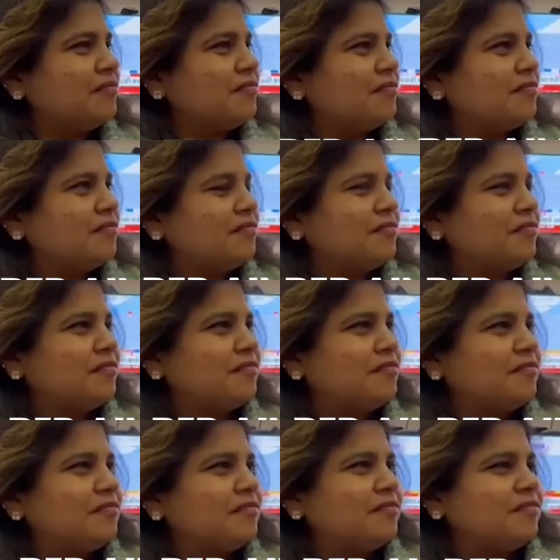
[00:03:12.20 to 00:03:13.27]

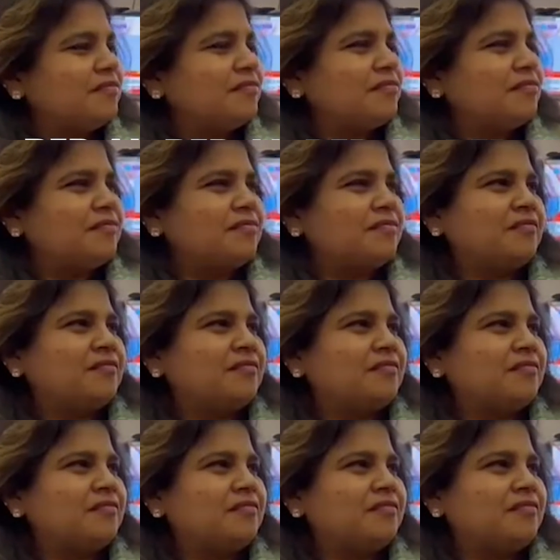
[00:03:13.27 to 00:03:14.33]

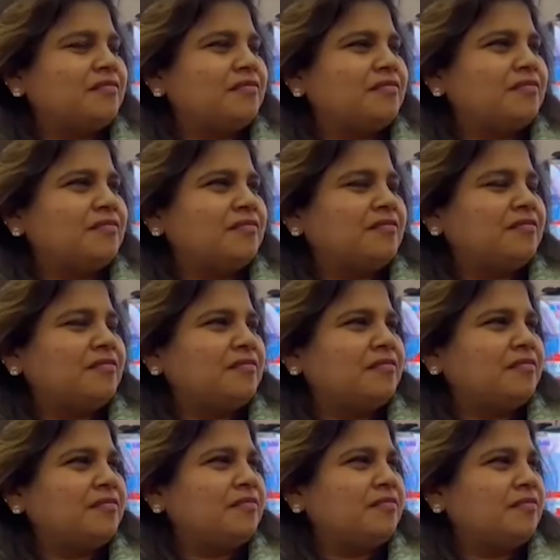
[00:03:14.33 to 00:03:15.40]

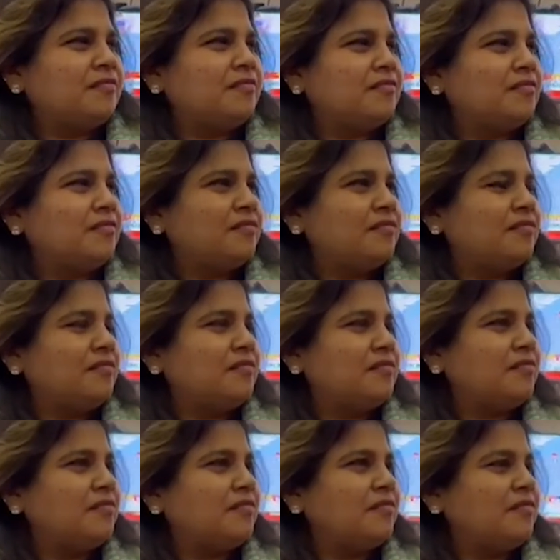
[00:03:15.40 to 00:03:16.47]

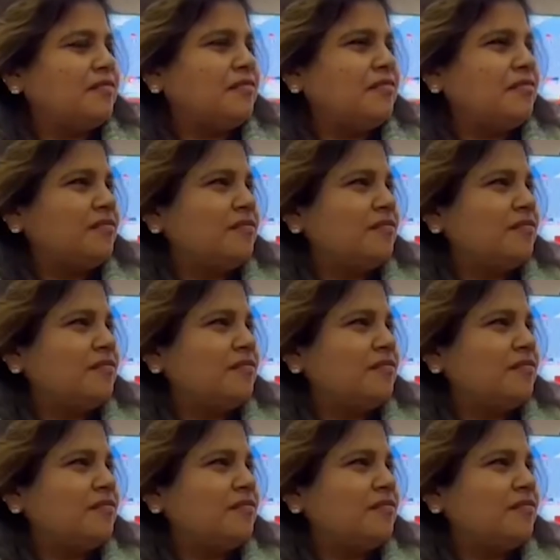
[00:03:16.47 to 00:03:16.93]
The person shown says nothing.